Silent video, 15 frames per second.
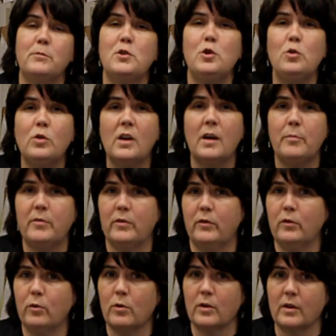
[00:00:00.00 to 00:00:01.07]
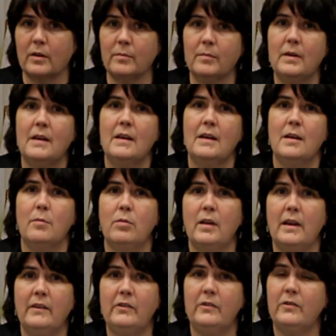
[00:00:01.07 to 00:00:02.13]
2 cups of sorghum,
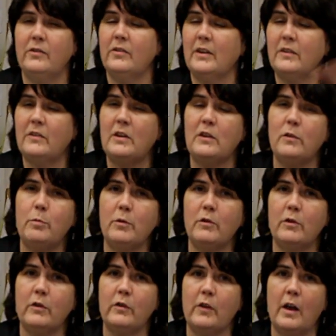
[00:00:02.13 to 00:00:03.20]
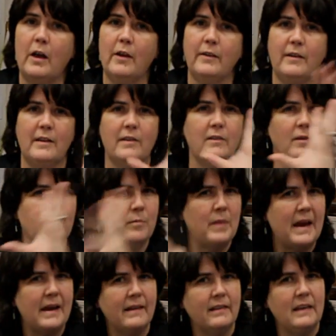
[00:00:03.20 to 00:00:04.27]
plus 6 teaspoons of salt and some
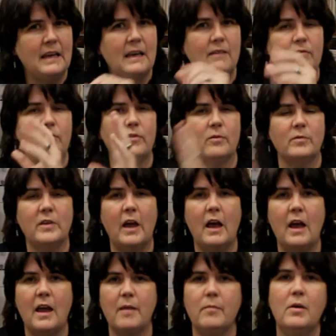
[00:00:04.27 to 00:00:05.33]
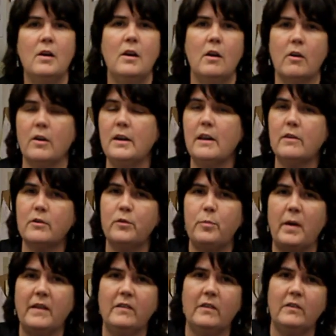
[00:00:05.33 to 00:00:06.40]
bay leaf, some thyme, or any other
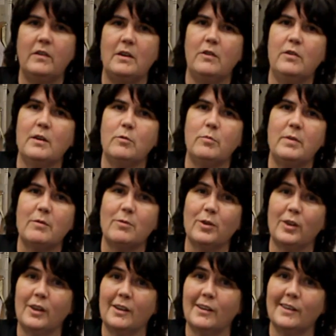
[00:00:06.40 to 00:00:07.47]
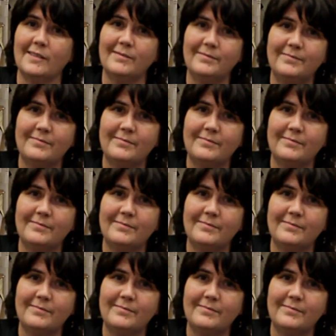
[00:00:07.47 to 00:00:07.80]
spices that you think would be really good.